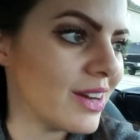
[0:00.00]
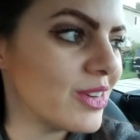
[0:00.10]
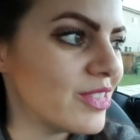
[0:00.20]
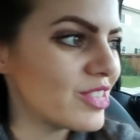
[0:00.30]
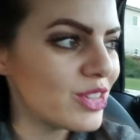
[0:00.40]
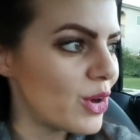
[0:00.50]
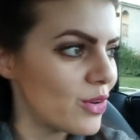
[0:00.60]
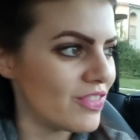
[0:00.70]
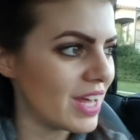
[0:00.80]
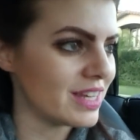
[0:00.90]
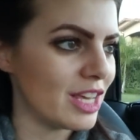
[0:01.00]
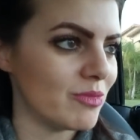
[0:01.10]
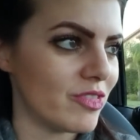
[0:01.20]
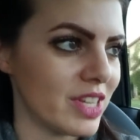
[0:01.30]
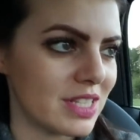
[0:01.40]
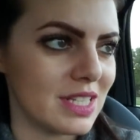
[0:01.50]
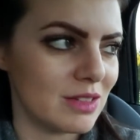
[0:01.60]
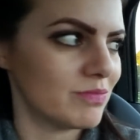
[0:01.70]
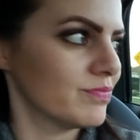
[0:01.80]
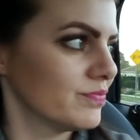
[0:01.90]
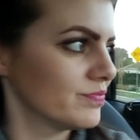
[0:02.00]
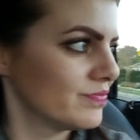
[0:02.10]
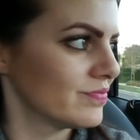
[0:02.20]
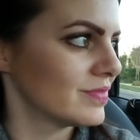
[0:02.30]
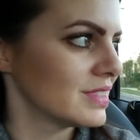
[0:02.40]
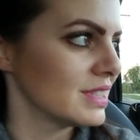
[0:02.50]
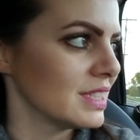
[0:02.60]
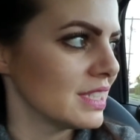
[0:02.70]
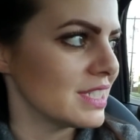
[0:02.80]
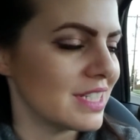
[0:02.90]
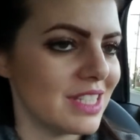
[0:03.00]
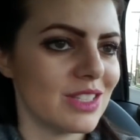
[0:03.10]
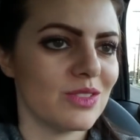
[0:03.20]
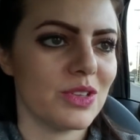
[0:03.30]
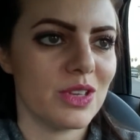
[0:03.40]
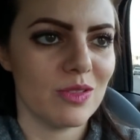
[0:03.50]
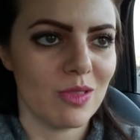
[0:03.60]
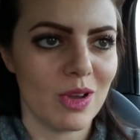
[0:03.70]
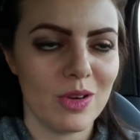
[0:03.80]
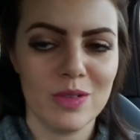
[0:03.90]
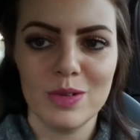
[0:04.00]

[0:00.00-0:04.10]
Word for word: I don't even know if that name fits him. He's so cute though.